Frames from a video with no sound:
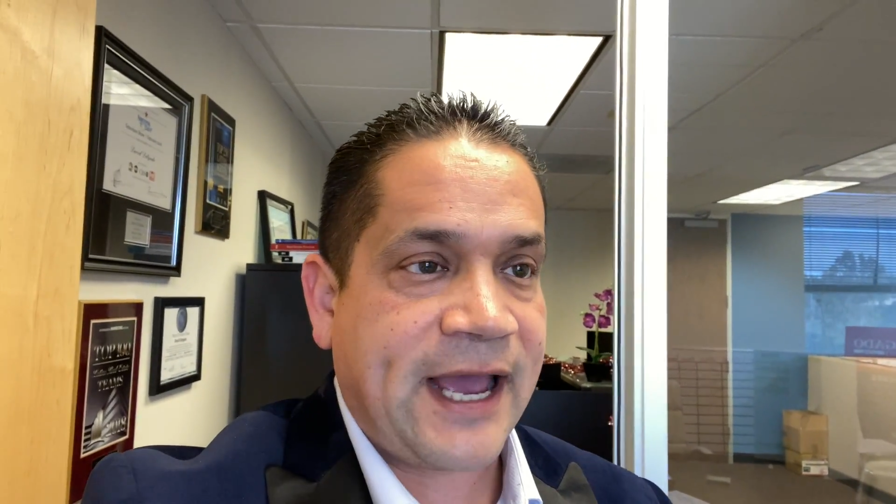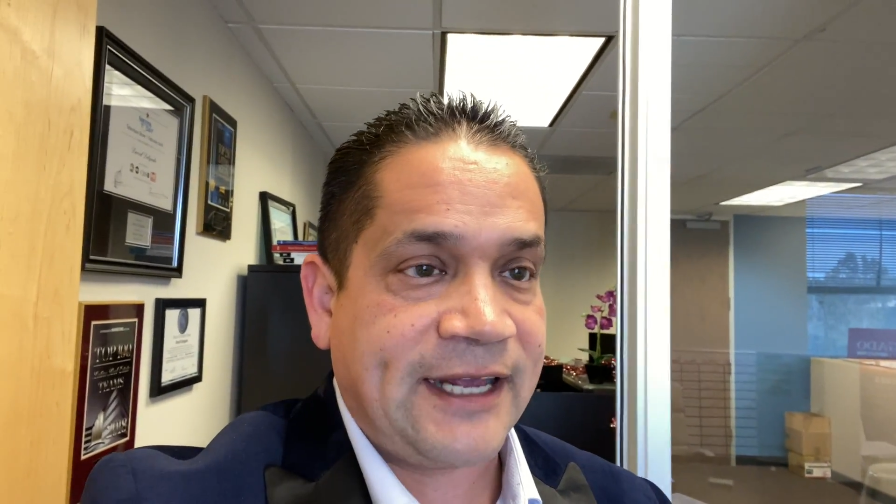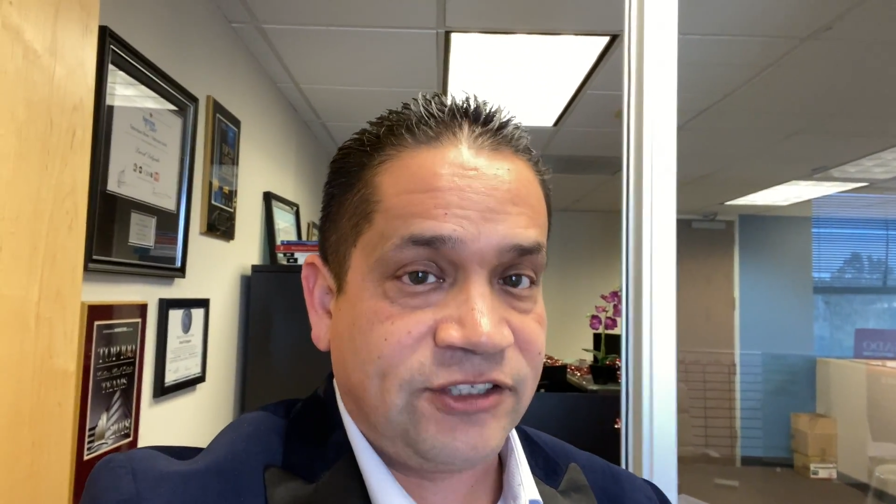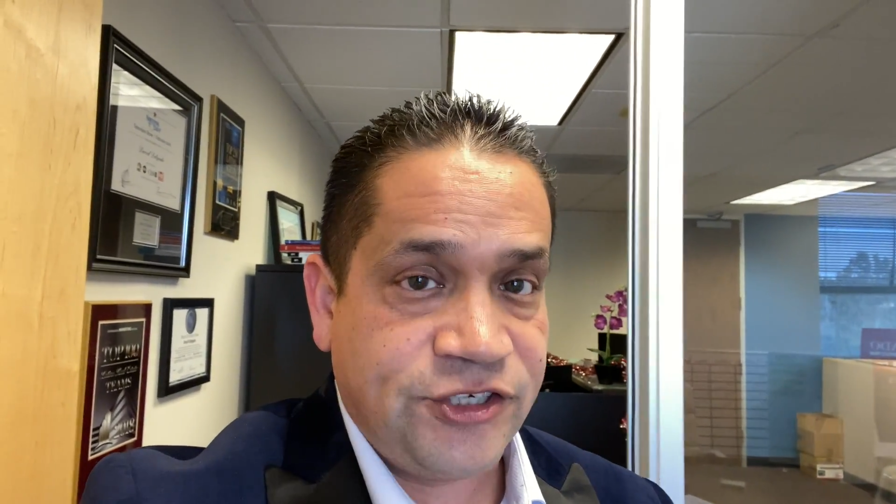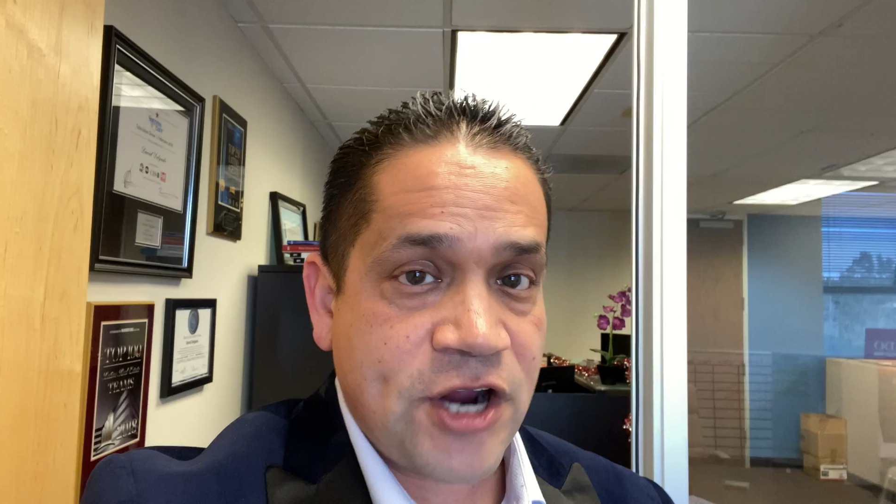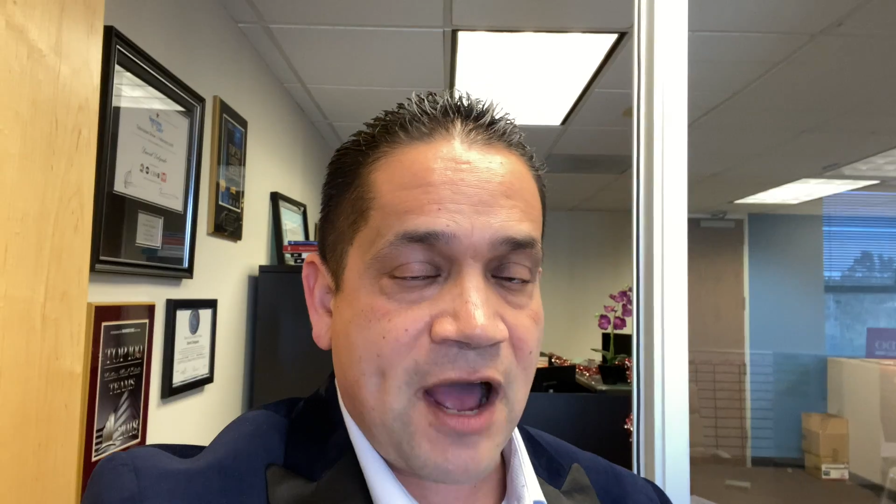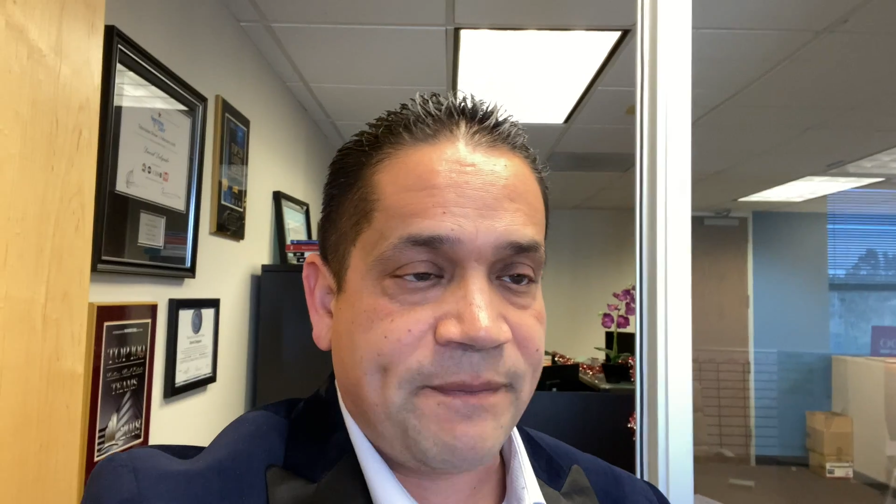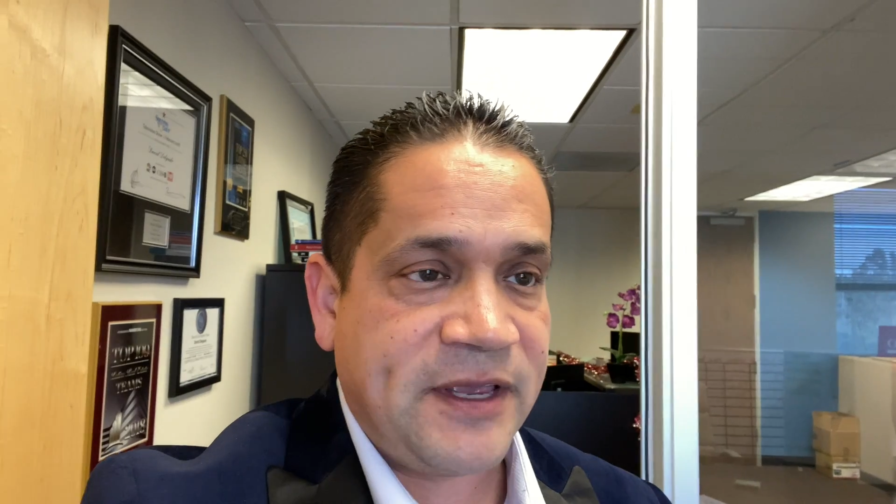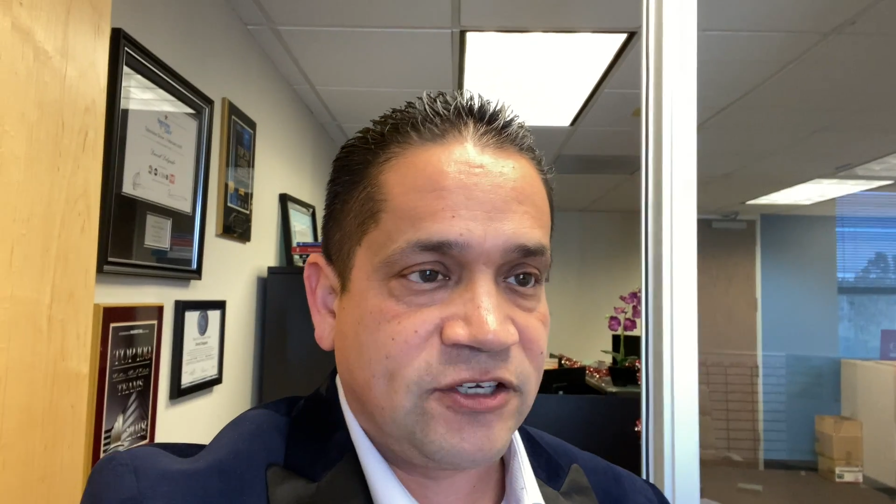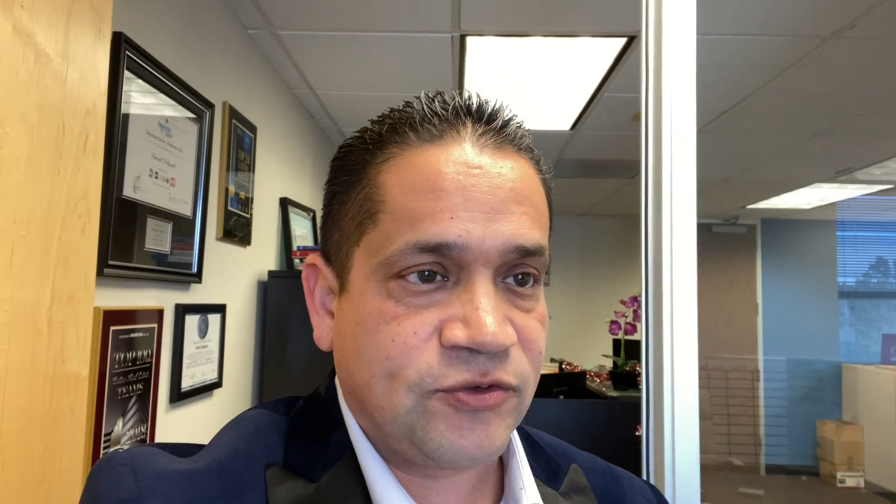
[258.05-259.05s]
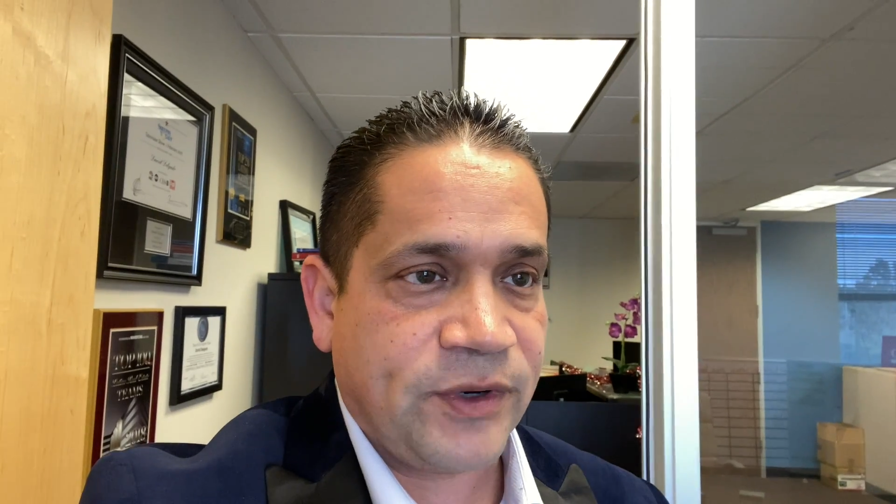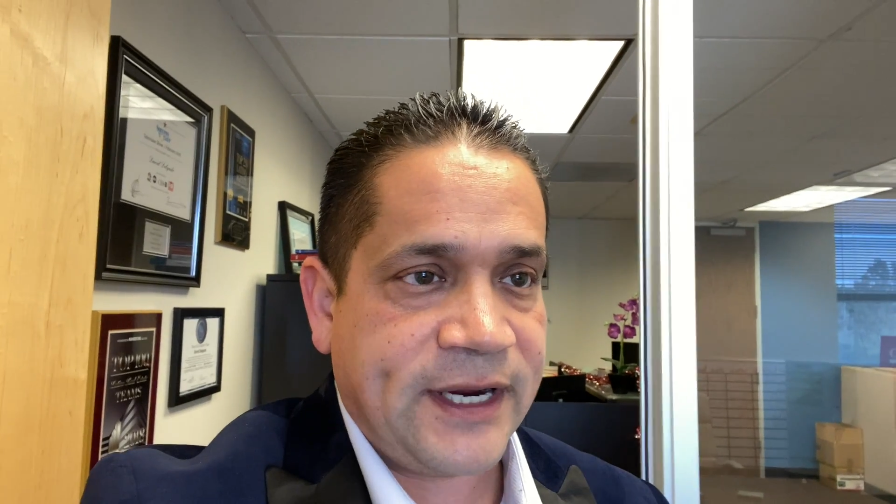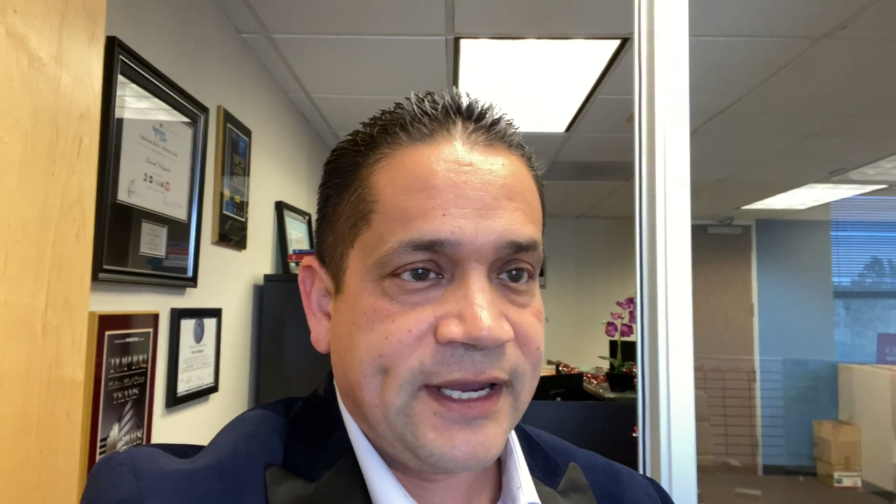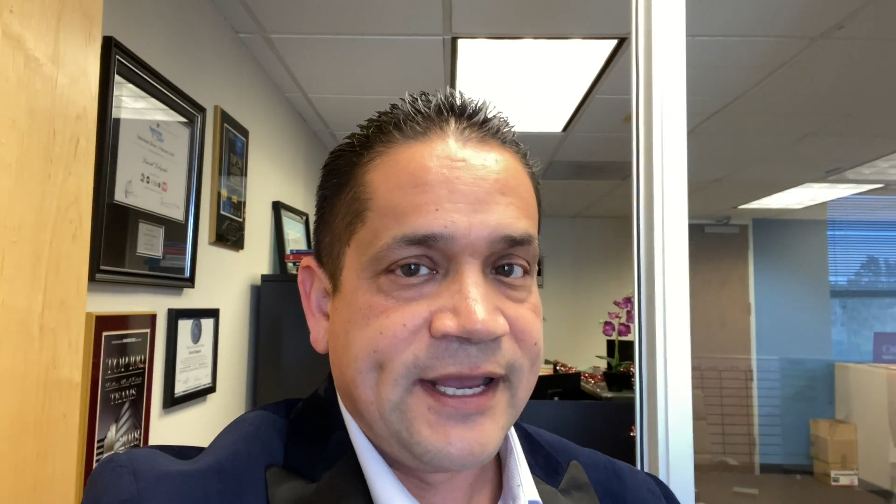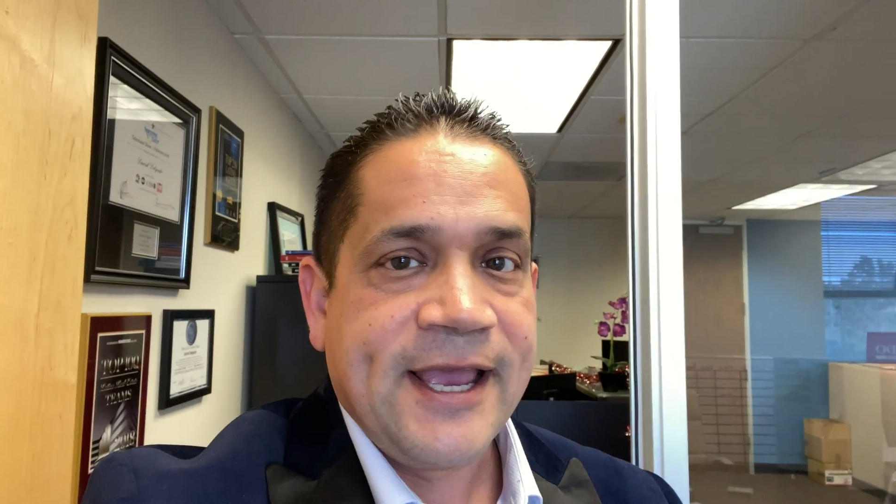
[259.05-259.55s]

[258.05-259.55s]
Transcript: as job history.